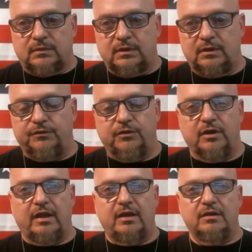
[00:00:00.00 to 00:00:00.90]
For
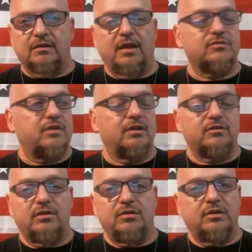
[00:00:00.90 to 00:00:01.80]
like $100,000
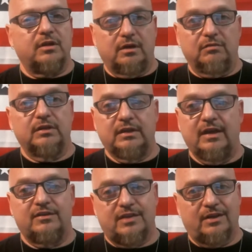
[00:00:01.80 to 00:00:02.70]
here, you can get a really
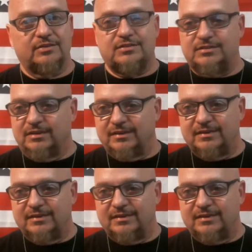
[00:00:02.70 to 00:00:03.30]
nice house. So.